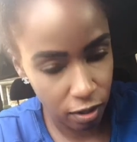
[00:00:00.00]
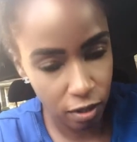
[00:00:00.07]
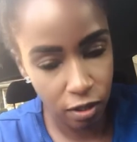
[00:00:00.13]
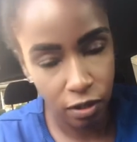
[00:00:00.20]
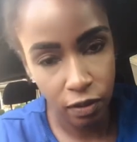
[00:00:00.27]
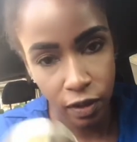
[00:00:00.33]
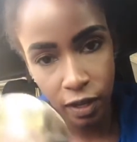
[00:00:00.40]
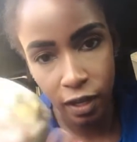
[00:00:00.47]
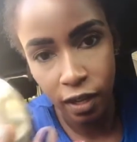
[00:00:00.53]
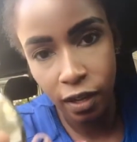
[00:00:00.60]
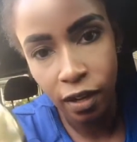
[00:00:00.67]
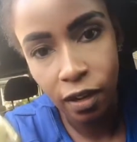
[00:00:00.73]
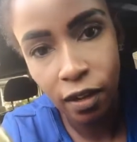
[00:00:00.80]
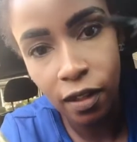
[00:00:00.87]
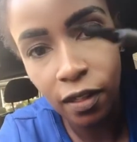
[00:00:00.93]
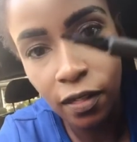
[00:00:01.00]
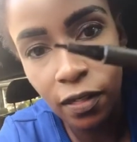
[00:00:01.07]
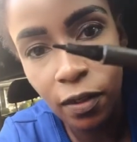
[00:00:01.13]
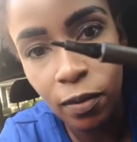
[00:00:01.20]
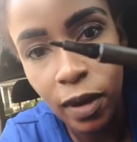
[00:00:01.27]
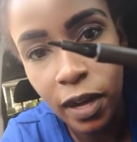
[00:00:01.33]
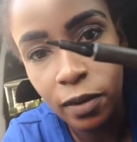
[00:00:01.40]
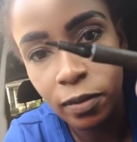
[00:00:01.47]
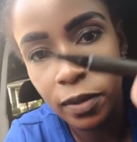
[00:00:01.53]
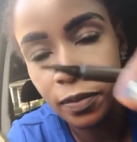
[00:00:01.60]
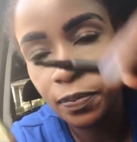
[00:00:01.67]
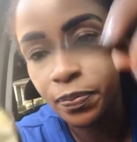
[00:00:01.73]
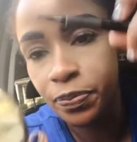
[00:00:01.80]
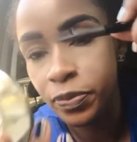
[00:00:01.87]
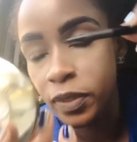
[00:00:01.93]
Right? The wide one.
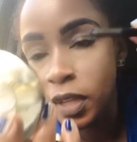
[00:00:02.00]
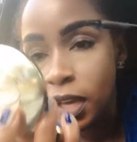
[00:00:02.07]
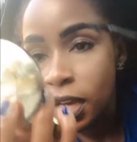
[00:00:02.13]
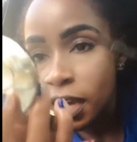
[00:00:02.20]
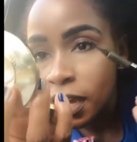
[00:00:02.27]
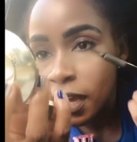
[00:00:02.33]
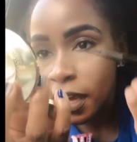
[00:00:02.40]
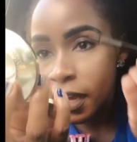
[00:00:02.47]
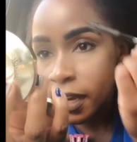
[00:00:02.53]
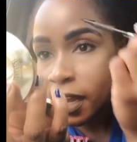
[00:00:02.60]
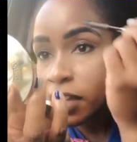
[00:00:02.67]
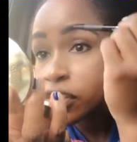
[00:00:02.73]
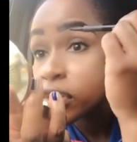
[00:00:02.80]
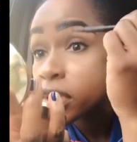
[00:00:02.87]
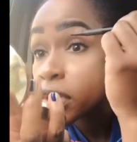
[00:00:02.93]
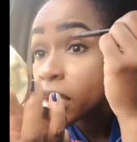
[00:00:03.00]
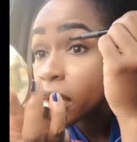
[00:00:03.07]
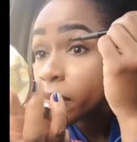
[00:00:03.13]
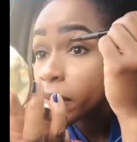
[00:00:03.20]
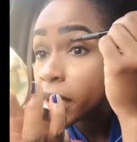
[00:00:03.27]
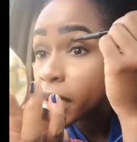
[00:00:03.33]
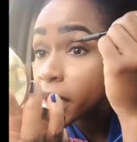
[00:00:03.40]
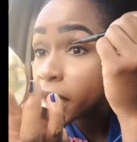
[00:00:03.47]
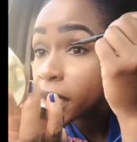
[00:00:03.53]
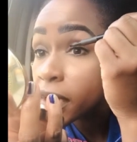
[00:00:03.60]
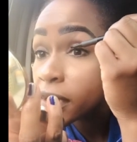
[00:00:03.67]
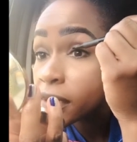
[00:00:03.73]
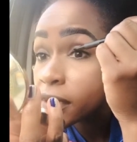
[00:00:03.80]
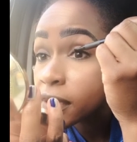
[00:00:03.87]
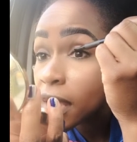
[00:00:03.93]
And I just come
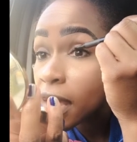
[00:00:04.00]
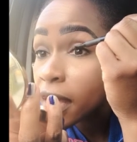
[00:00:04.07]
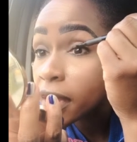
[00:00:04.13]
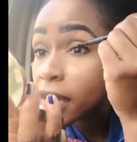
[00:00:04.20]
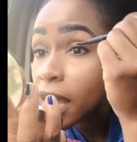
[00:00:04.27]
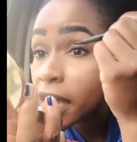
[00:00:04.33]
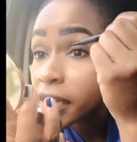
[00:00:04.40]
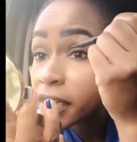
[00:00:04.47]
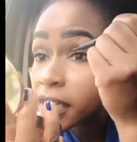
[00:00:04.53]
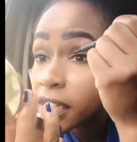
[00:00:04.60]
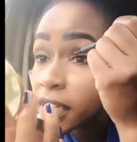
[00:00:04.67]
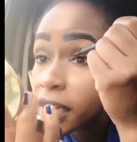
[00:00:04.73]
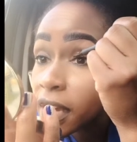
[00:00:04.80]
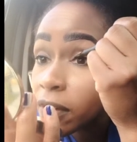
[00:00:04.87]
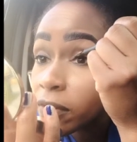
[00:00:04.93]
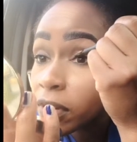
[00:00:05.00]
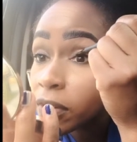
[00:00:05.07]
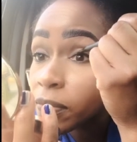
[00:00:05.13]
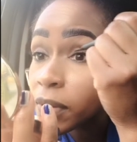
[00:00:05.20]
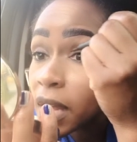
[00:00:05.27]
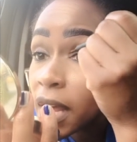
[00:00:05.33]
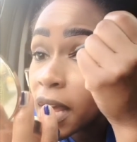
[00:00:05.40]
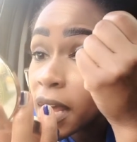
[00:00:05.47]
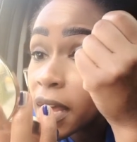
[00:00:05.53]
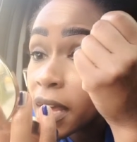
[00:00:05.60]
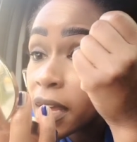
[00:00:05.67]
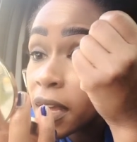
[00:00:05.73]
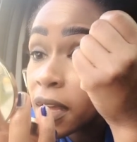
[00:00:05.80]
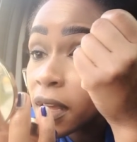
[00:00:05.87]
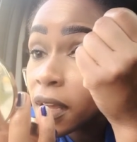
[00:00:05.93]
inside. Ideally I would
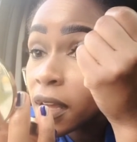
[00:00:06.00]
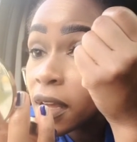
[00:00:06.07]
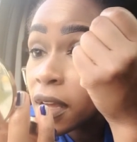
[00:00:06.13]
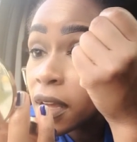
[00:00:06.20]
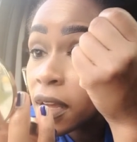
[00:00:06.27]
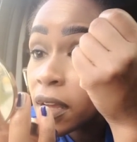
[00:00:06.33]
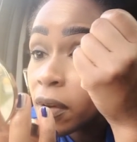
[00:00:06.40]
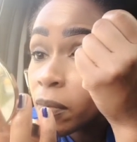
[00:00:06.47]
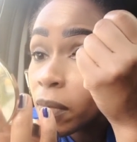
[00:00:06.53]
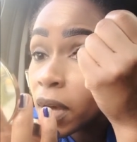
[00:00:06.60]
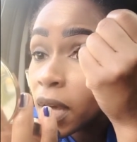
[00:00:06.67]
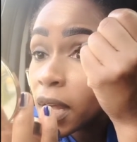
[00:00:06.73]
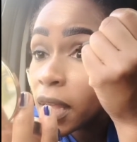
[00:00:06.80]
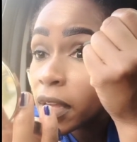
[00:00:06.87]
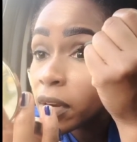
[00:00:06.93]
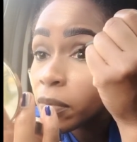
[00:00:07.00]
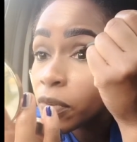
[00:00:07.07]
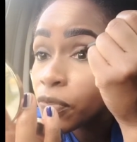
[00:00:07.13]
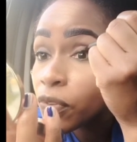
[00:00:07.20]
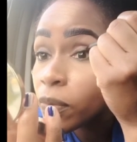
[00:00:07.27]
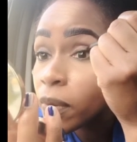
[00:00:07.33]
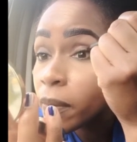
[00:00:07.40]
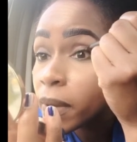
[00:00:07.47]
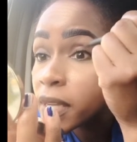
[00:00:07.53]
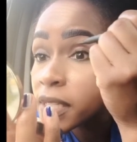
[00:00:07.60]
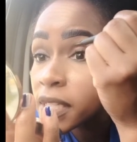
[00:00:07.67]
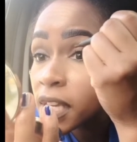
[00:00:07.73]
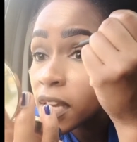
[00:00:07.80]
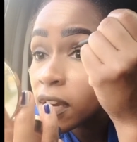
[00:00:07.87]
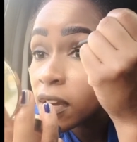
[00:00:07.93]
apply my eyeliner before my
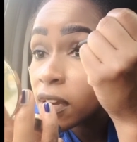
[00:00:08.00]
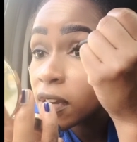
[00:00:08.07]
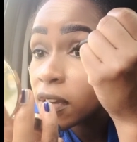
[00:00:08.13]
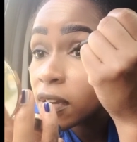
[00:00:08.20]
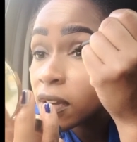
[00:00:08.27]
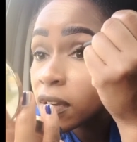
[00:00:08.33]
mascara.